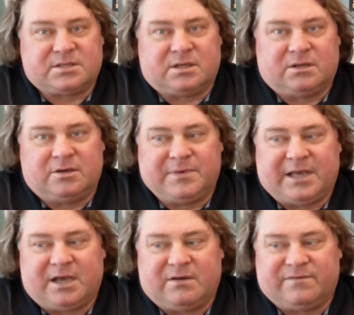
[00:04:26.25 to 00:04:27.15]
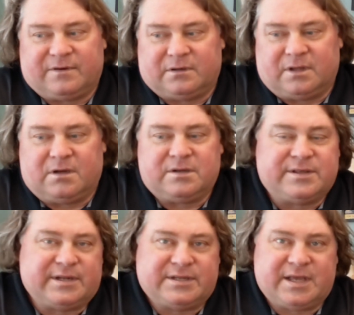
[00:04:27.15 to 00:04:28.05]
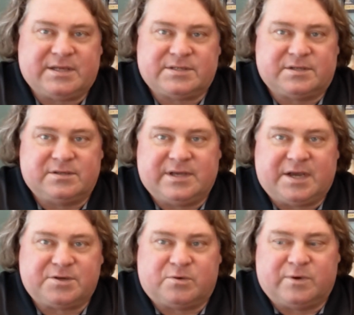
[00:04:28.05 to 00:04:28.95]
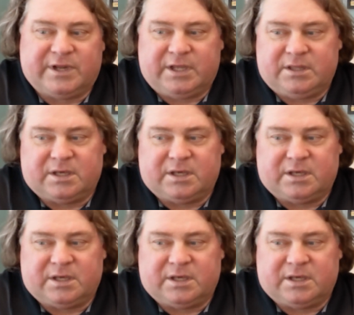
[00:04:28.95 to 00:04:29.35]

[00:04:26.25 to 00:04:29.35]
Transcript: solo bow for longer than it takes to do the actual whinny,